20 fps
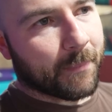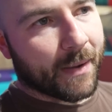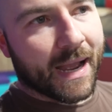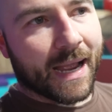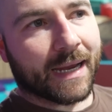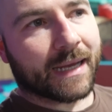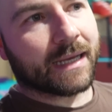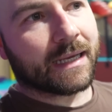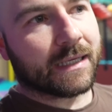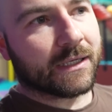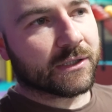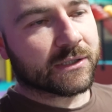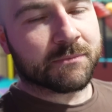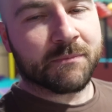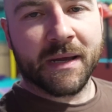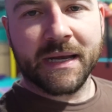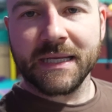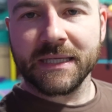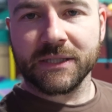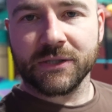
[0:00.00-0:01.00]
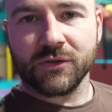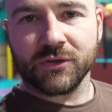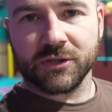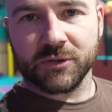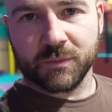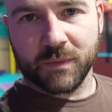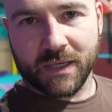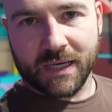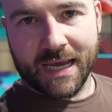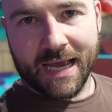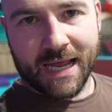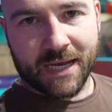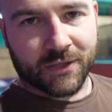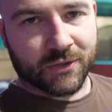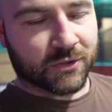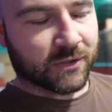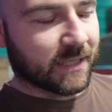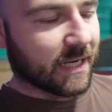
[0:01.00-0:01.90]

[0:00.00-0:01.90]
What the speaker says: back as many skills as we can,